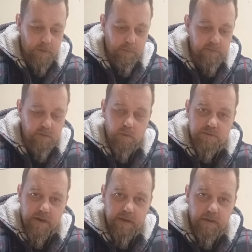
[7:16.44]
My toes
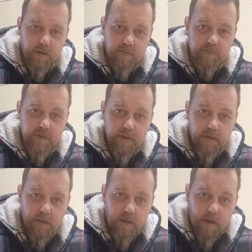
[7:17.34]
are hanging off,
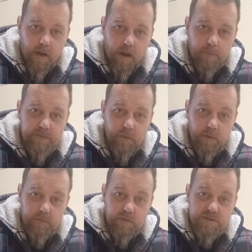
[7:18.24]
particularly when
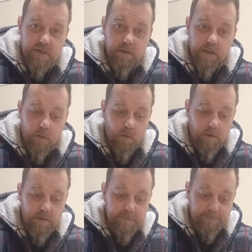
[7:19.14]
I'm doing single leg
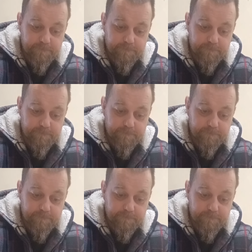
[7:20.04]
work.